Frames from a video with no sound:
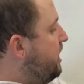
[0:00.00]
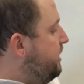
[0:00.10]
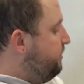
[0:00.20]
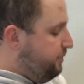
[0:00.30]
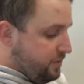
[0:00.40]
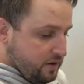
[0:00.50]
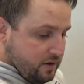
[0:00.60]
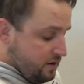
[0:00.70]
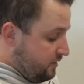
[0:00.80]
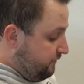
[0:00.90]
All right,
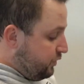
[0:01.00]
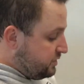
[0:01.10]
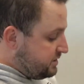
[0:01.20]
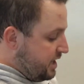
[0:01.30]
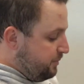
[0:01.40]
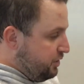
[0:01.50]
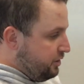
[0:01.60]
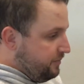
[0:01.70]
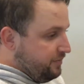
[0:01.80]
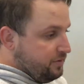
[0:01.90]
first step here.
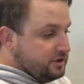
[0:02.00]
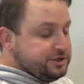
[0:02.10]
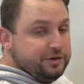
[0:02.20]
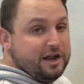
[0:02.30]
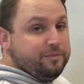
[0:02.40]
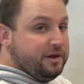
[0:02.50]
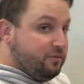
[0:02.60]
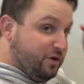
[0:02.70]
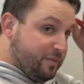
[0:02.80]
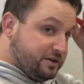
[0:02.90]
Those of you that have
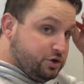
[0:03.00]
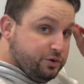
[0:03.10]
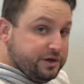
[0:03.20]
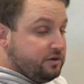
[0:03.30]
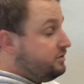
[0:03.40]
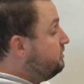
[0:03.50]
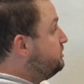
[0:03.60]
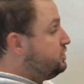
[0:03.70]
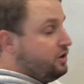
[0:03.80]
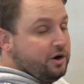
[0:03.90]
been with my tutoring, you
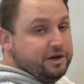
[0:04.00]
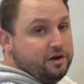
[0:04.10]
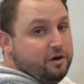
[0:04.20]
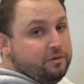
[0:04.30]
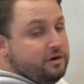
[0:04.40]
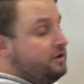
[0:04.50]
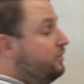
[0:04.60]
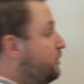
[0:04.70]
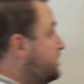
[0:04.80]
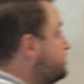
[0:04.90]
should already know.
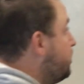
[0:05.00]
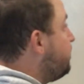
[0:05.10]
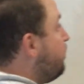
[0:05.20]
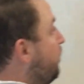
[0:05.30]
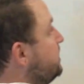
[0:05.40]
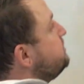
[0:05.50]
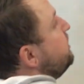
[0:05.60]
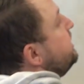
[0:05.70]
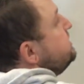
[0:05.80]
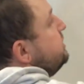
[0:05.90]
We're going to start in our ones
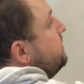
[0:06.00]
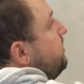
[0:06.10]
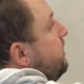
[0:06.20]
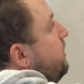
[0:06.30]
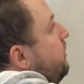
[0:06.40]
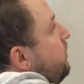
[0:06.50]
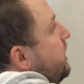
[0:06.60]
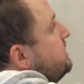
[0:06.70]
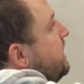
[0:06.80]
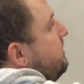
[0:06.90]
place here. We're
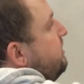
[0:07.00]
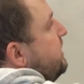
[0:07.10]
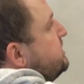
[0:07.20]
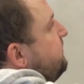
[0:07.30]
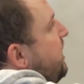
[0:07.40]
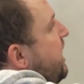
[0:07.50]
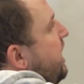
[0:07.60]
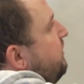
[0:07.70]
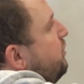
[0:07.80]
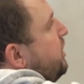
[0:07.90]
going to take this
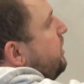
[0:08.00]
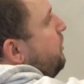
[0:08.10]
5 and we're going